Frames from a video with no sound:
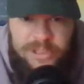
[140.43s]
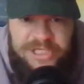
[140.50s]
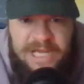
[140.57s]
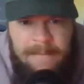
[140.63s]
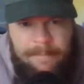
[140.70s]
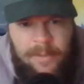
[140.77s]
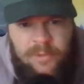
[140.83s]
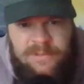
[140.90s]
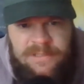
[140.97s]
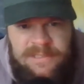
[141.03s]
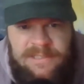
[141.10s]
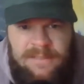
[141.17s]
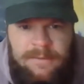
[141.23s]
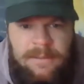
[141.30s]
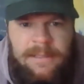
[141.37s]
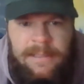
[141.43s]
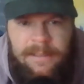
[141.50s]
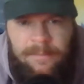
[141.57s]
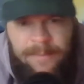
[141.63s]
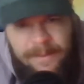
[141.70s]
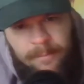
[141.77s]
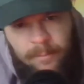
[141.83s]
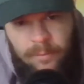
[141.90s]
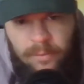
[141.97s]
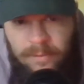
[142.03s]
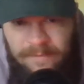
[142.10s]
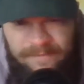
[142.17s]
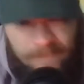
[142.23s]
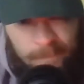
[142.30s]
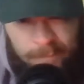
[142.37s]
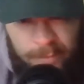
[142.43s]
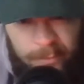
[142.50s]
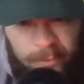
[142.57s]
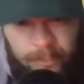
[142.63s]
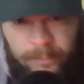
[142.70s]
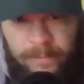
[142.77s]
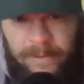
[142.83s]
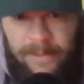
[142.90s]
Kambosas, a little bit more of a brute.